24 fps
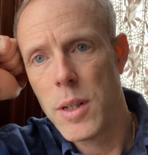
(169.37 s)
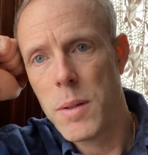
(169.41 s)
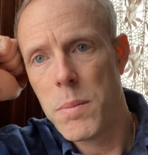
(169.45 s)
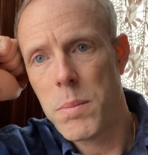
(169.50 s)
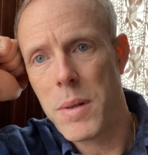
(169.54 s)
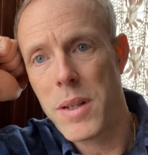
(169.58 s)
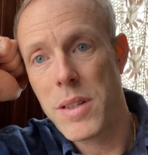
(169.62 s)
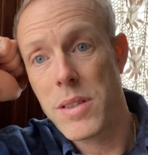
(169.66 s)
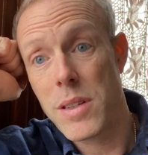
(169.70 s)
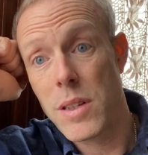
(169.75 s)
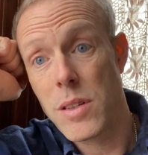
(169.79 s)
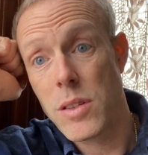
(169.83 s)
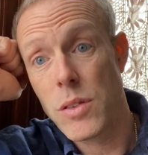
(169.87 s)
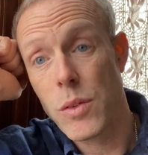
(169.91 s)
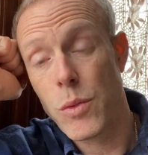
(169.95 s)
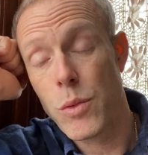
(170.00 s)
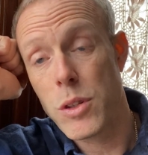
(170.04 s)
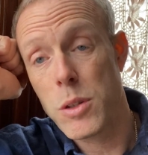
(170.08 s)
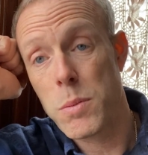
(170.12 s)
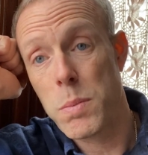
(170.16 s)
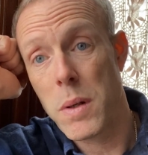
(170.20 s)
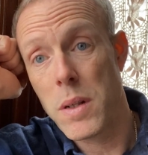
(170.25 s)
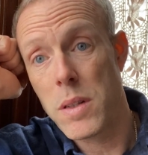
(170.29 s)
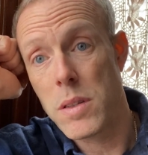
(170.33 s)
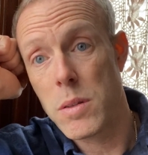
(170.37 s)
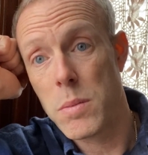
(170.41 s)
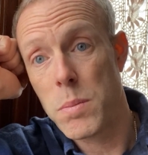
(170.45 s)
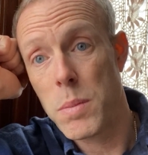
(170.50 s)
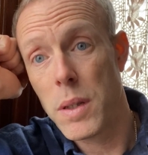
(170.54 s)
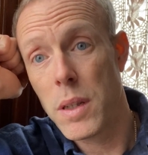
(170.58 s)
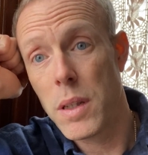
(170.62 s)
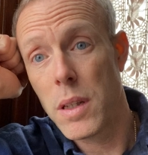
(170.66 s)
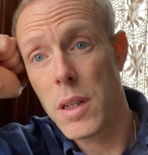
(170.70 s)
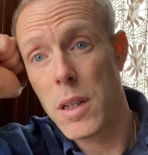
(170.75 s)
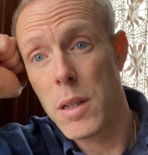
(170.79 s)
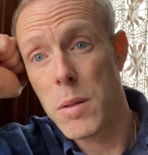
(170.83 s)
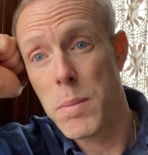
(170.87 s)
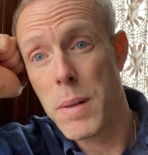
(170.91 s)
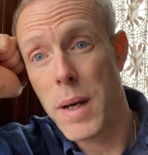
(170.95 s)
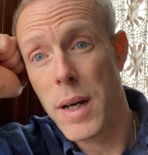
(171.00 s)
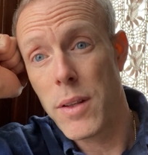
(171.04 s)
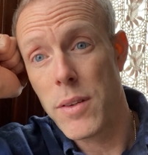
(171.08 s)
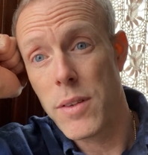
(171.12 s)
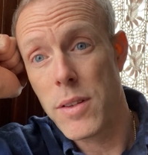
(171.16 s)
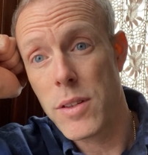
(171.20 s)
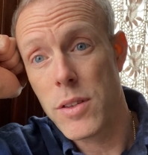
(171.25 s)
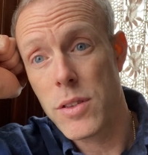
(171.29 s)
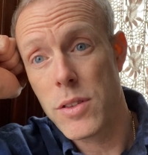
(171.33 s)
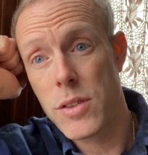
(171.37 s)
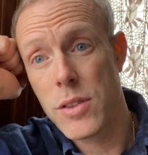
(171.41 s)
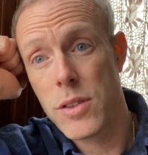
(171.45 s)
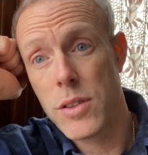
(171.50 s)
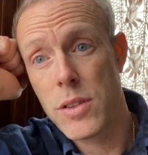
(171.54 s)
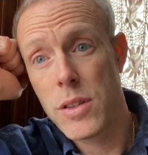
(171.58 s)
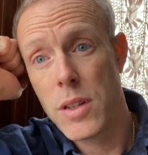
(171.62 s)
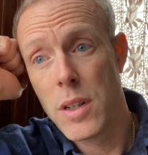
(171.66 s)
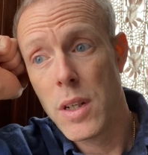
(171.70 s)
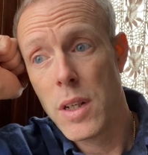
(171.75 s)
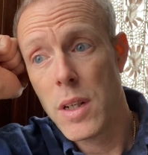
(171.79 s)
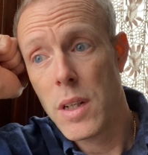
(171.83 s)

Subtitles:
my sense of responsibility about this